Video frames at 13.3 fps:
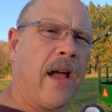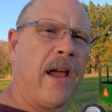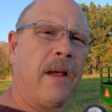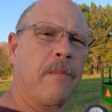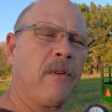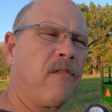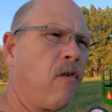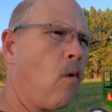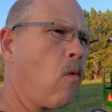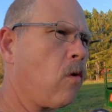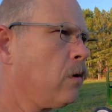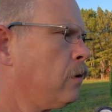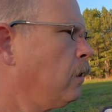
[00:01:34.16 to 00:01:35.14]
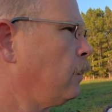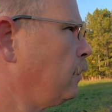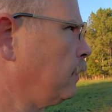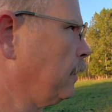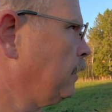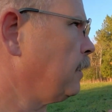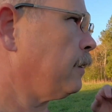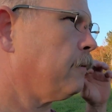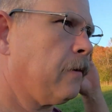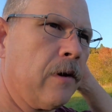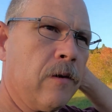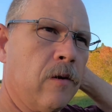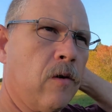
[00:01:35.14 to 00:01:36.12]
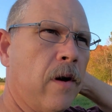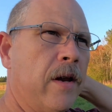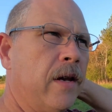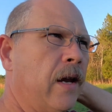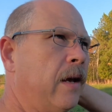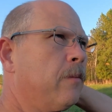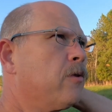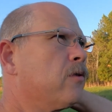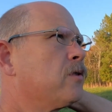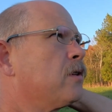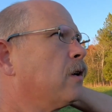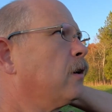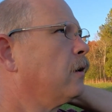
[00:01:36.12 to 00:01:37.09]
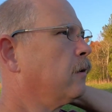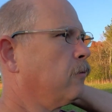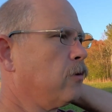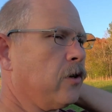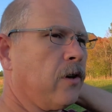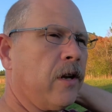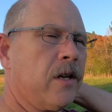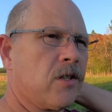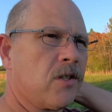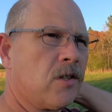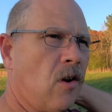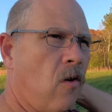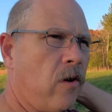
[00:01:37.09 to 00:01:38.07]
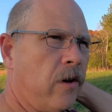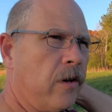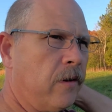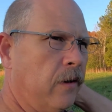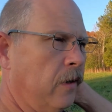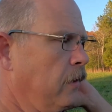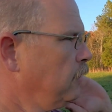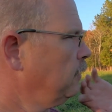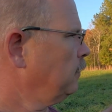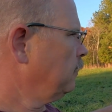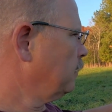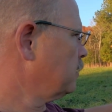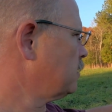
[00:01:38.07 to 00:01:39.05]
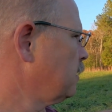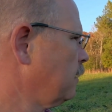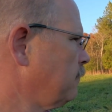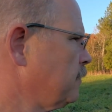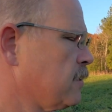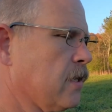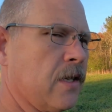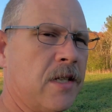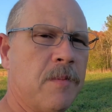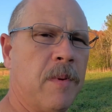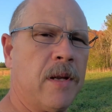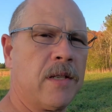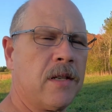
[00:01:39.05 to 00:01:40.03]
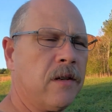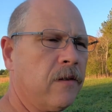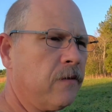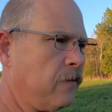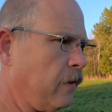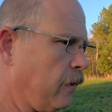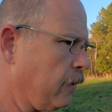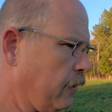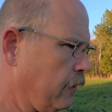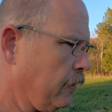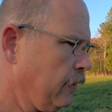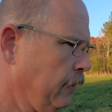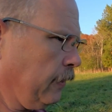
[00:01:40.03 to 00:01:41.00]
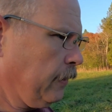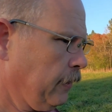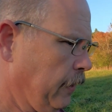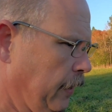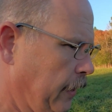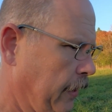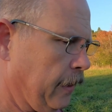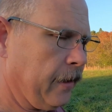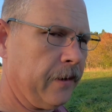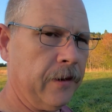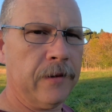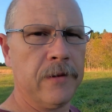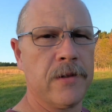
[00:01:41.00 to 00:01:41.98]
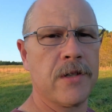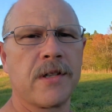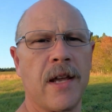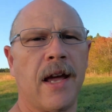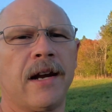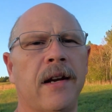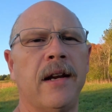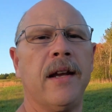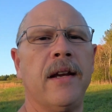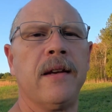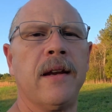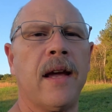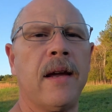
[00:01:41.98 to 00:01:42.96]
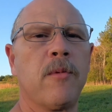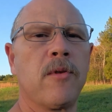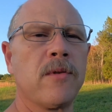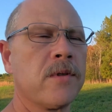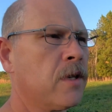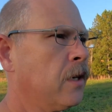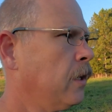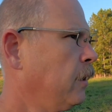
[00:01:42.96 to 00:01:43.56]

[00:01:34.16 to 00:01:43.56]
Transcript: had before, again, great neighbors. When you're getting started, this stuff is expensive, and you just kind of need neighbors